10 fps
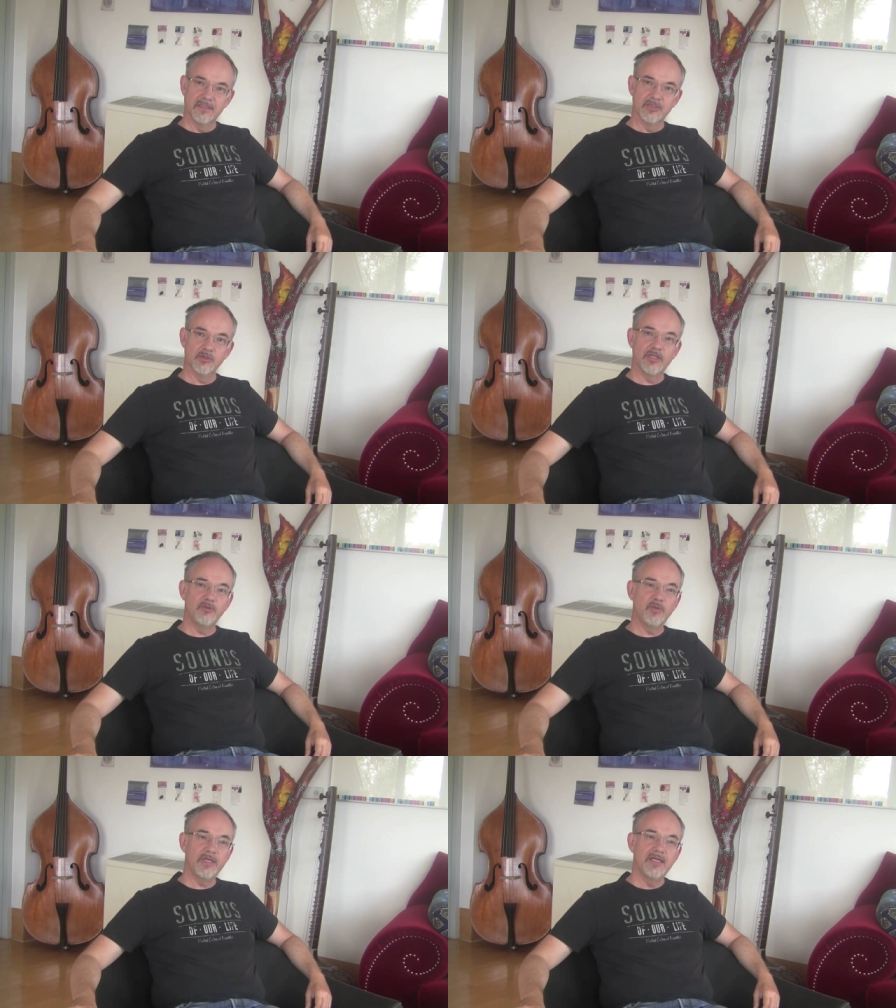So
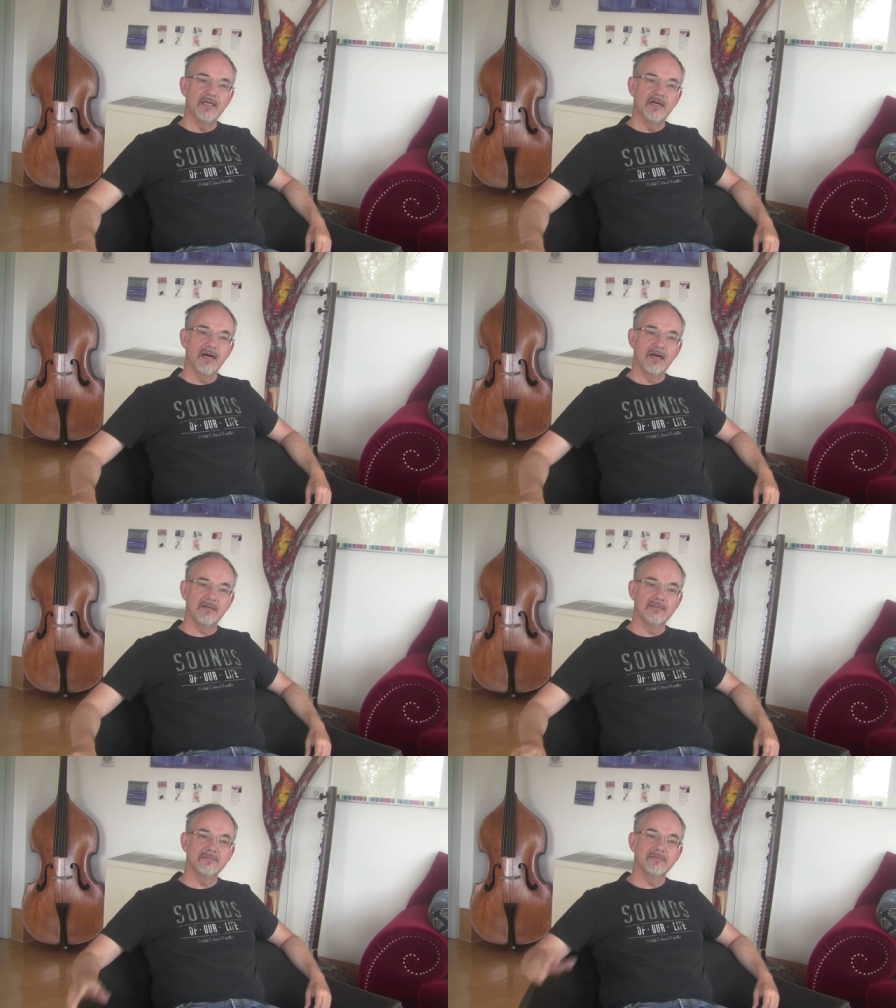that we
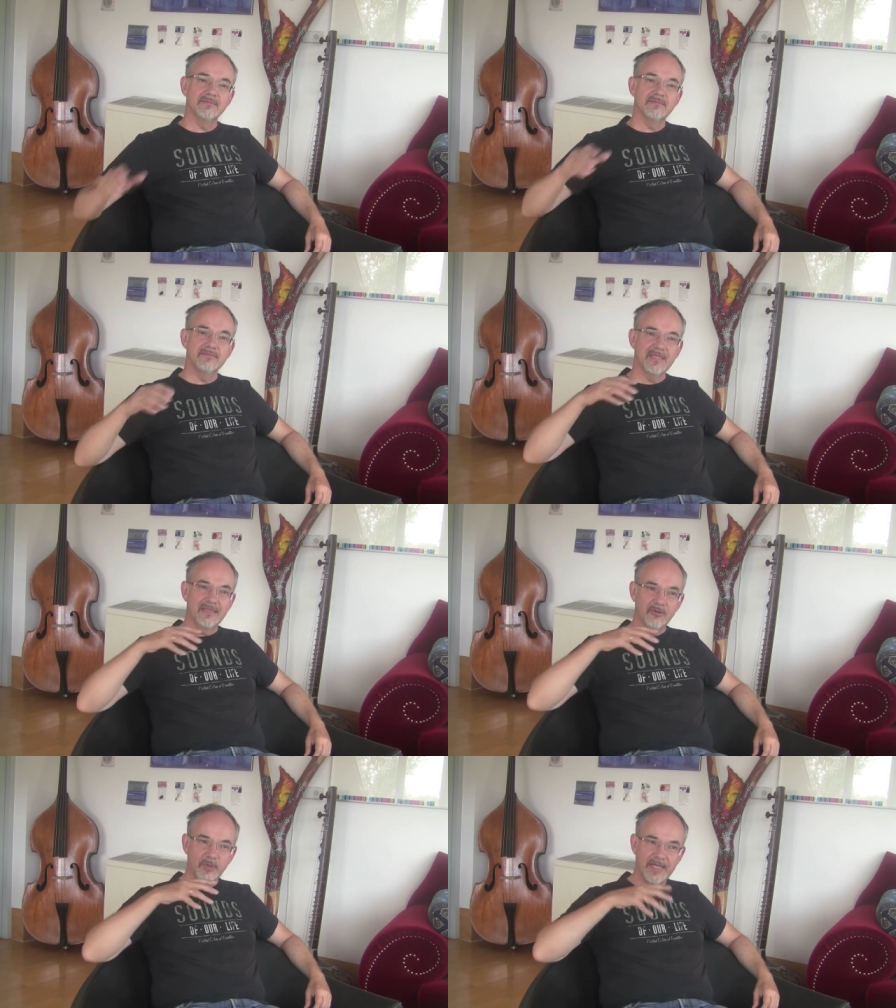are
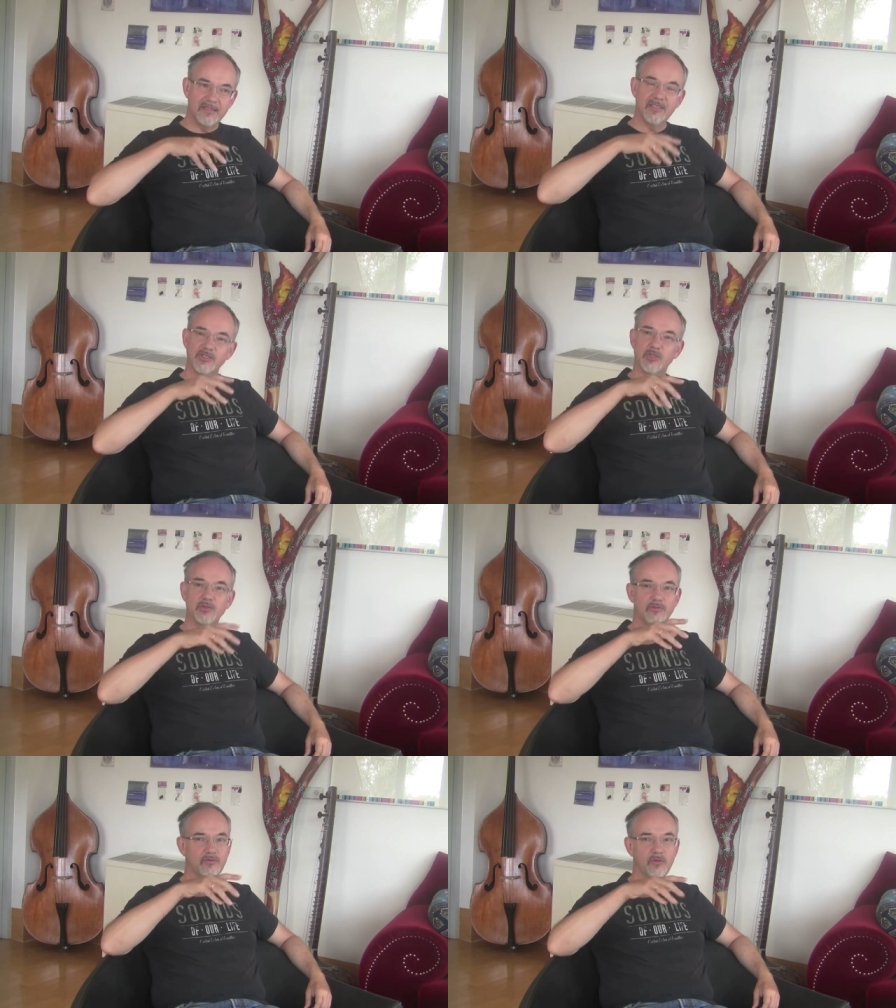creating a sort
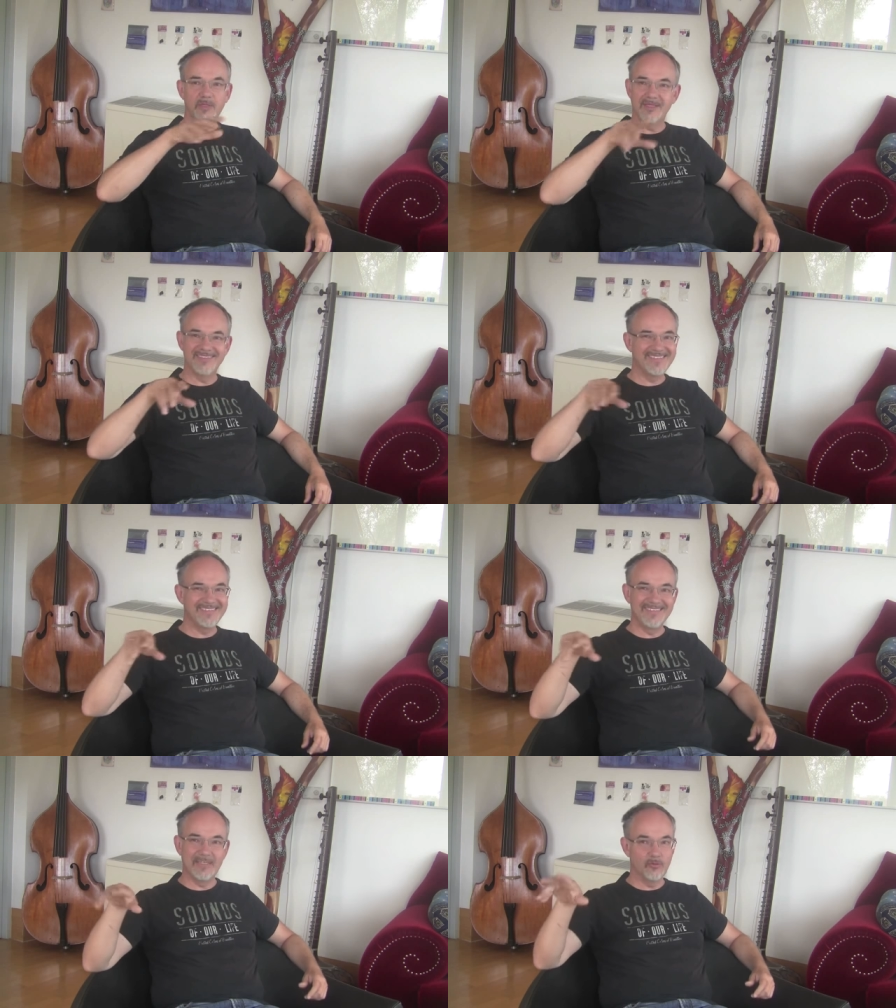of cybernetics
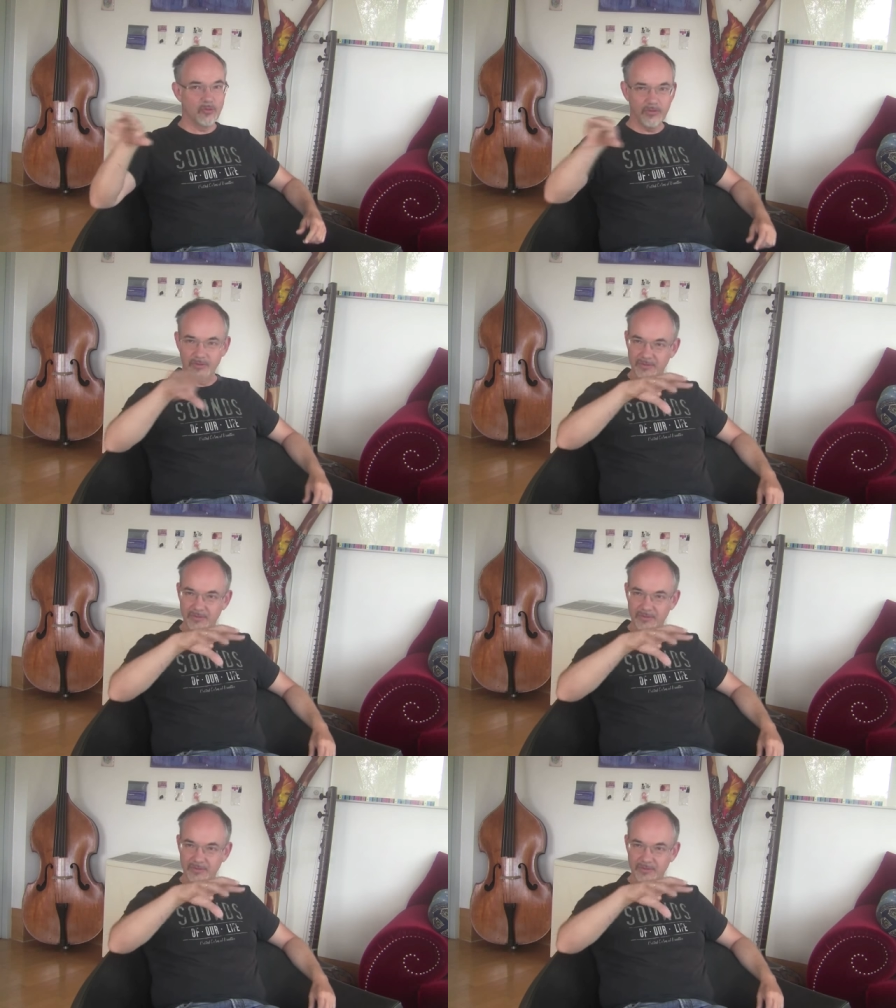network